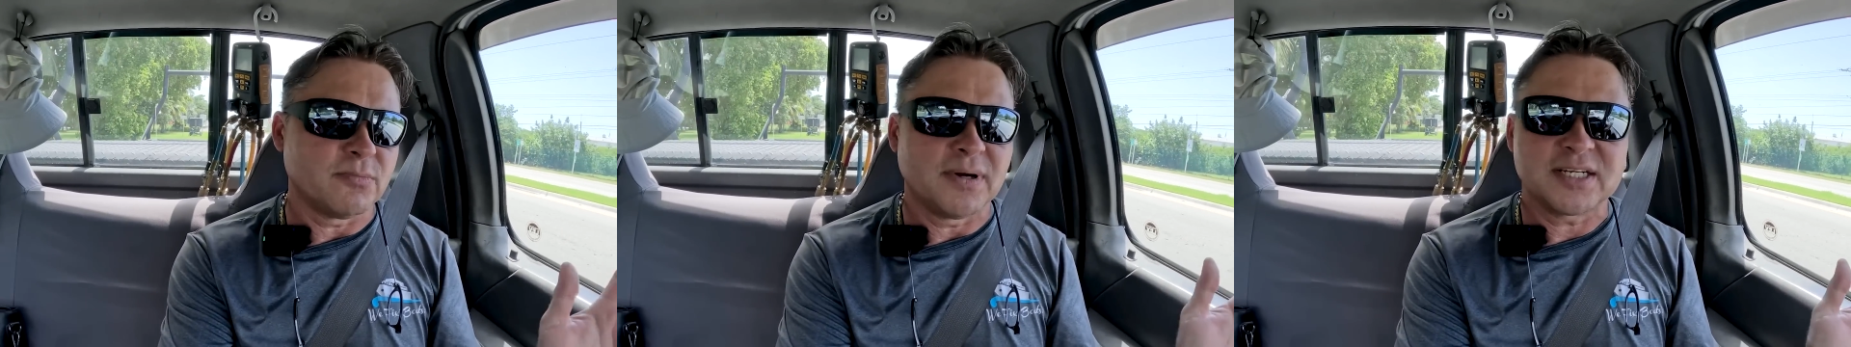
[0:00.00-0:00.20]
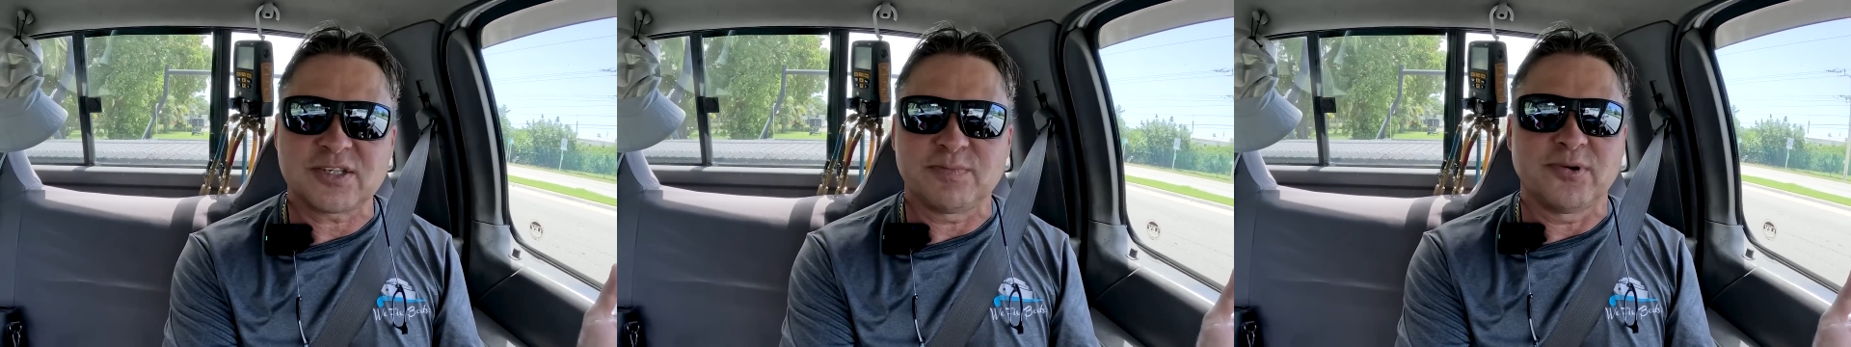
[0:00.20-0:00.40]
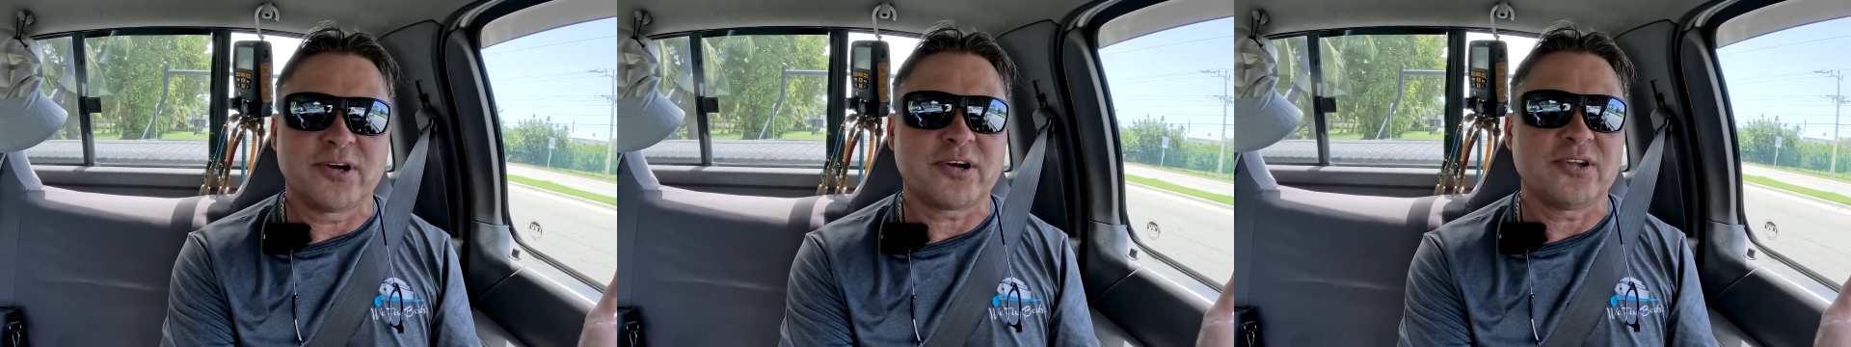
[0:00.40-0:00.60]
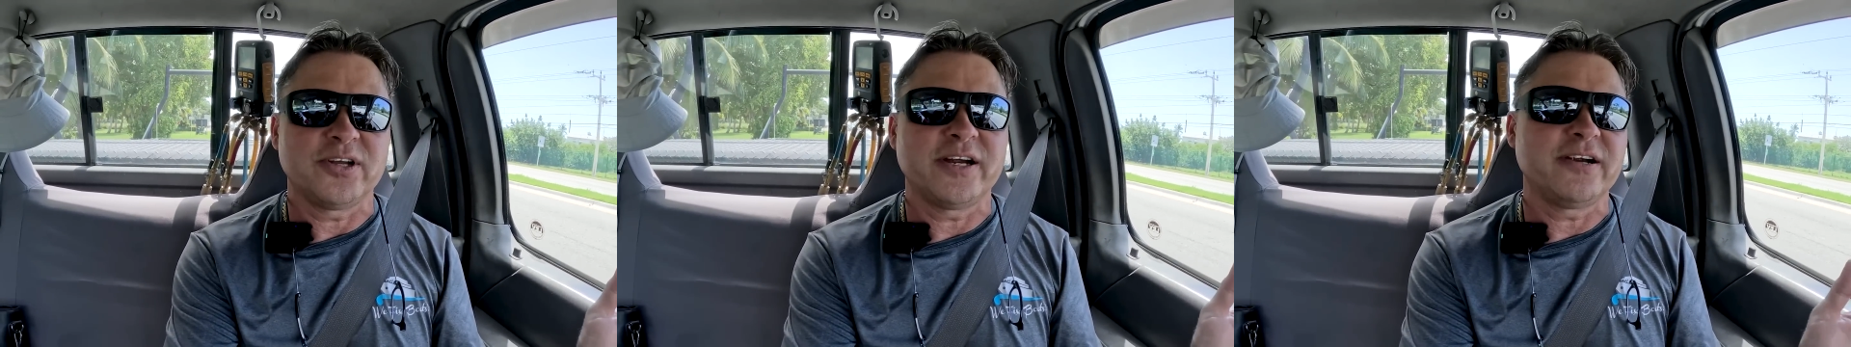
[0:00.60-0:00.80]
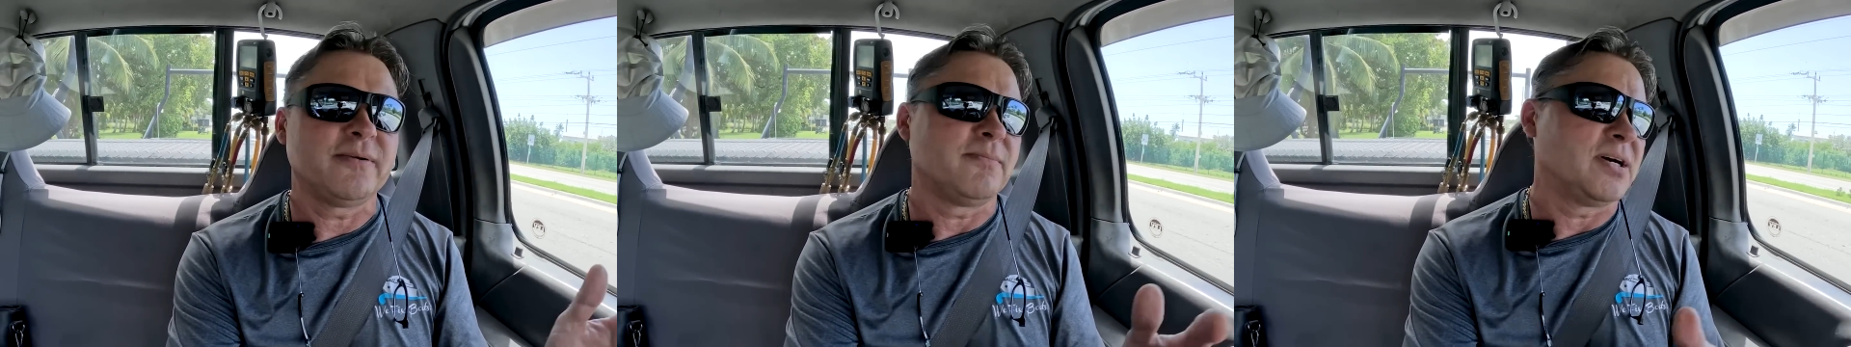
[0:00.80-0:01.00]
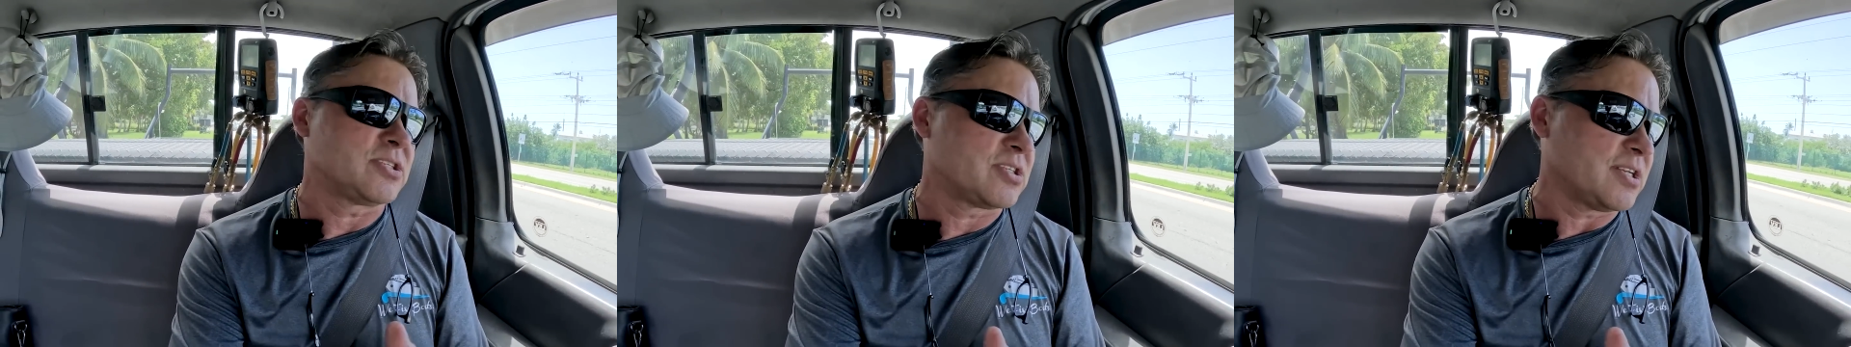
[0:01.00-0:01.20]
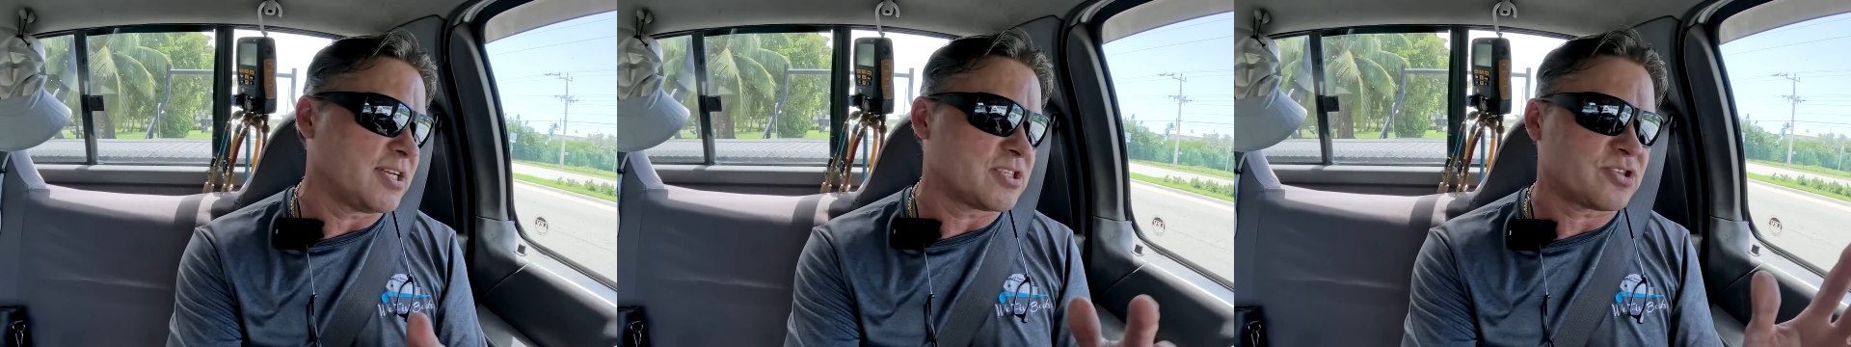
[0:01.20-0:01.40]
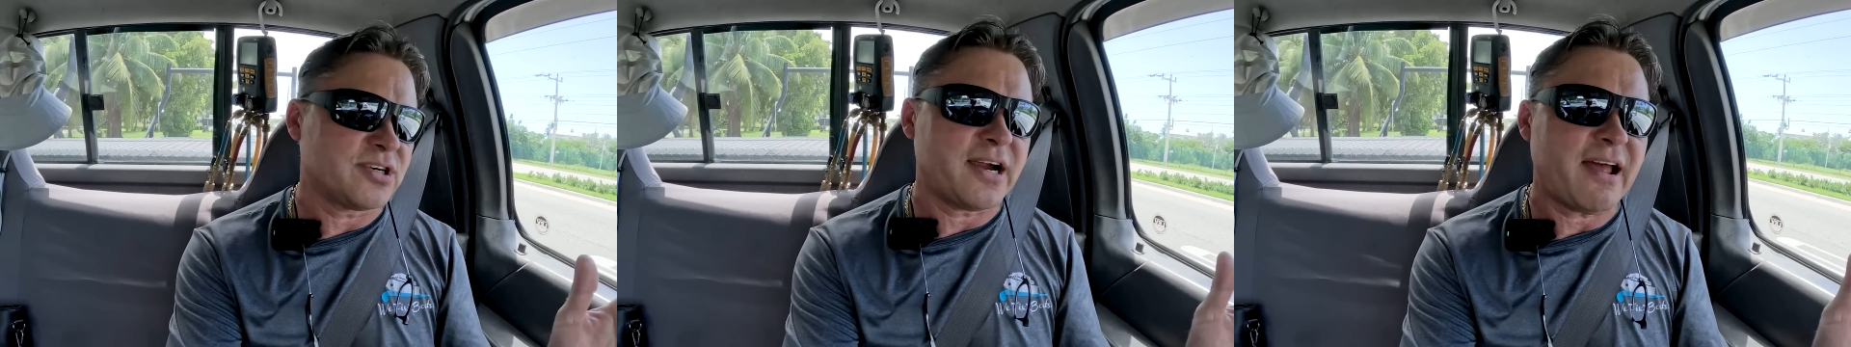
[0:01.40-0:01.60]
much more clear, much
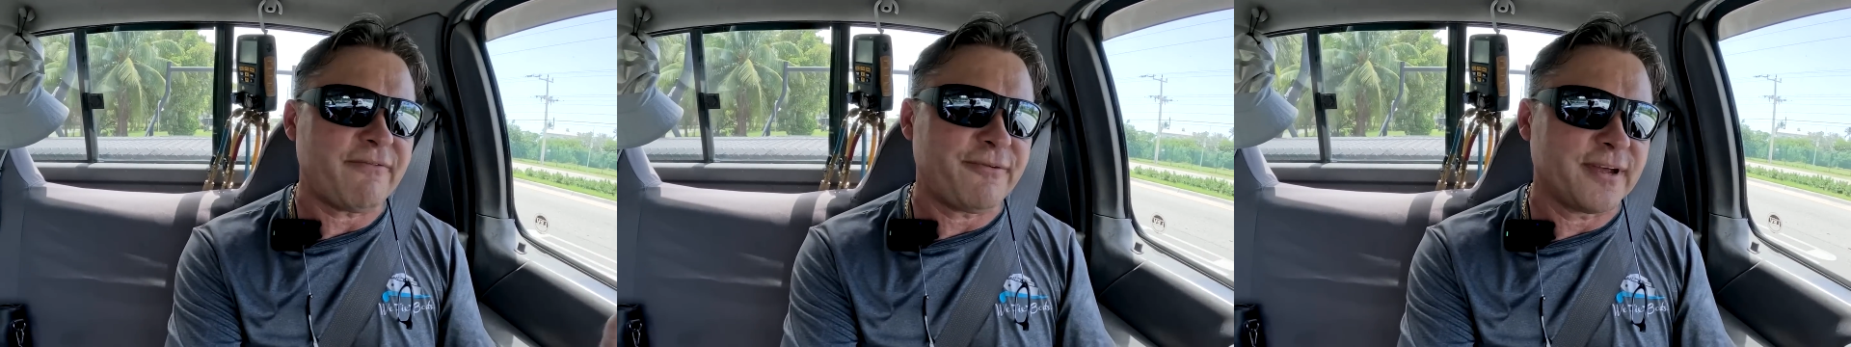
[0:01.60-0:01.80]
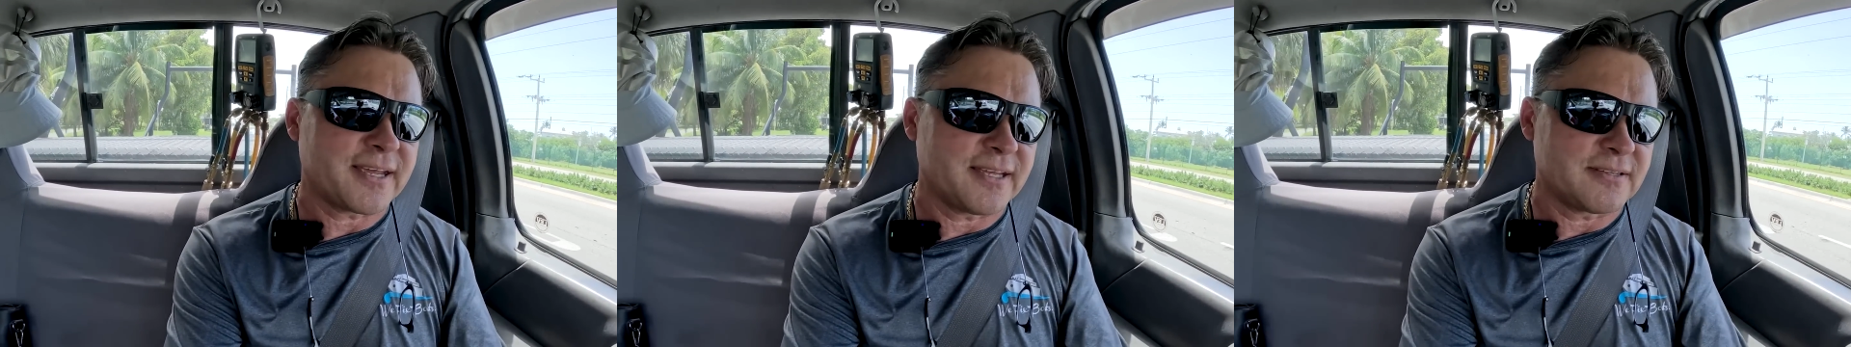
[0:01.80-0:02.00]
less traffic.